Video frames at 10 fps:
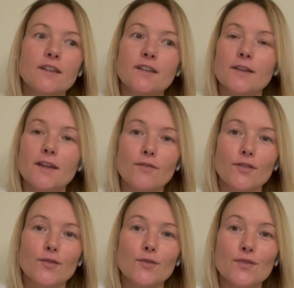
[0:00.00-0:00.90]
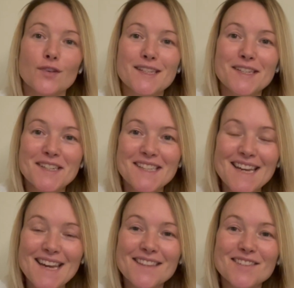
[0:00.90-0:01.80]
even through gritted
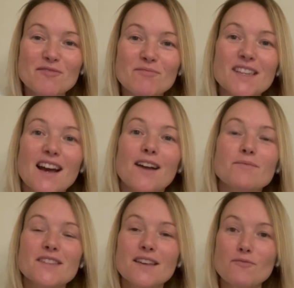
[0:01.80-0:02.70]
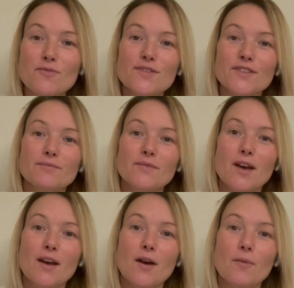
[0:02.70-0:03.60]
teeth sometimes, they would
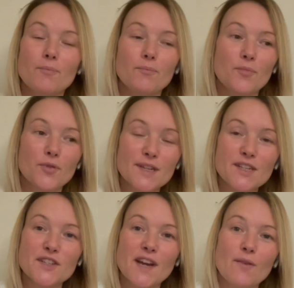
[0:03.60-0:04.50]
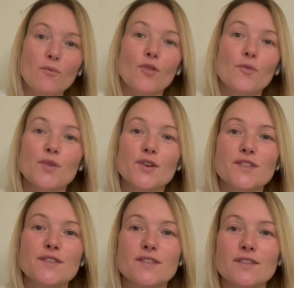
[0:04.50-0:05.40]
appreciate what the
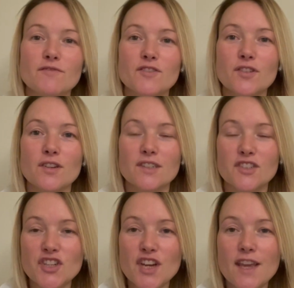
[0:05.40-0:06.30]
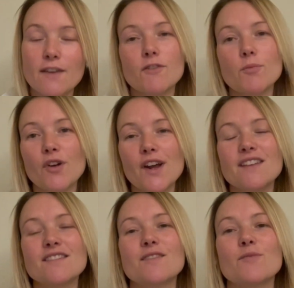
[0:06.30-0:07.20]
person's have achieved,
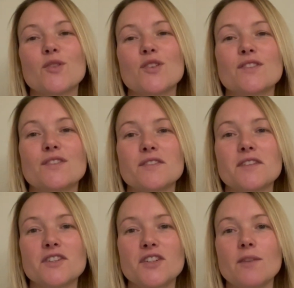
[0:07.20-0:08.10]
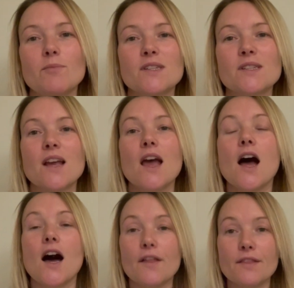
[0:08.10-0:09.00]
praise the person's achievements,
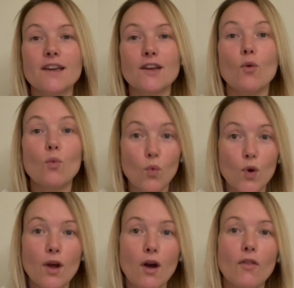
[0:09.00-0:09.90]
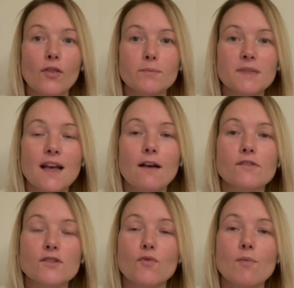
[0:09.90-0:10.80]
and then go and work on
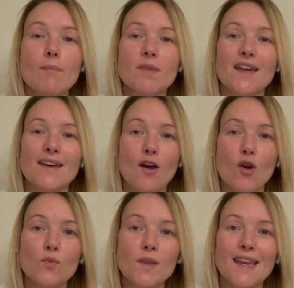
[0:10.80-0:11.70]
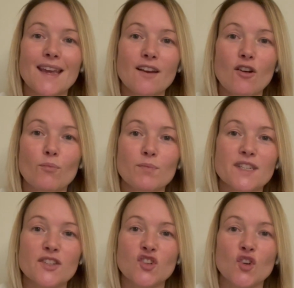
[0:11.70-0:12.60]
themselves. And remember, they're only in
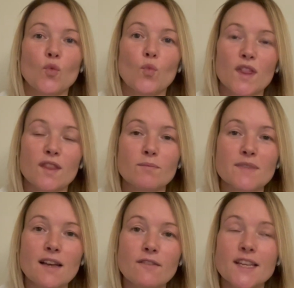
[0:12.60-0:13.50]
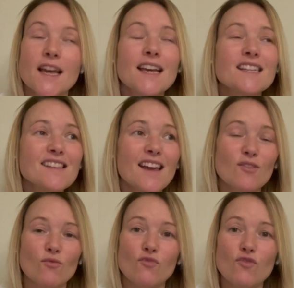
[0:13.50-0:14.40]
competition with themselves. It's like
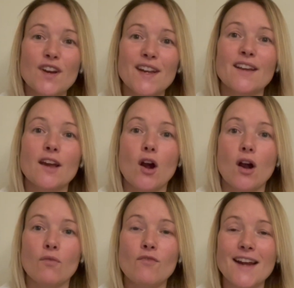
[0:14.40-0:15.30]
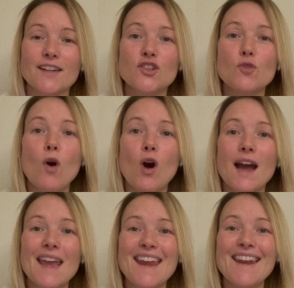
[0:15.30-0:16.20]
running a race. You are
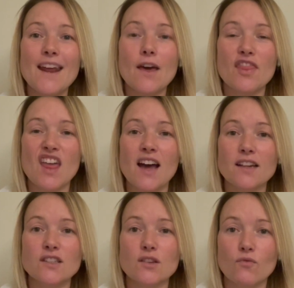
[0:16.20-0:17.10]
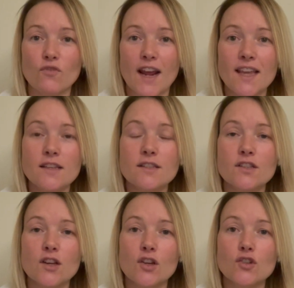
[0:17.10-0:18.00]
in that
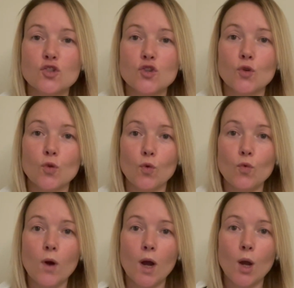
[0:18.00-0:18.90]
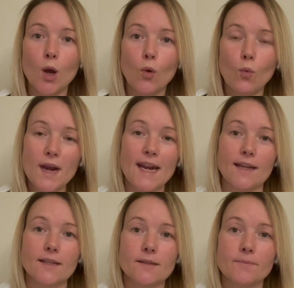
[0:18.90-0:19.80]
race to win it.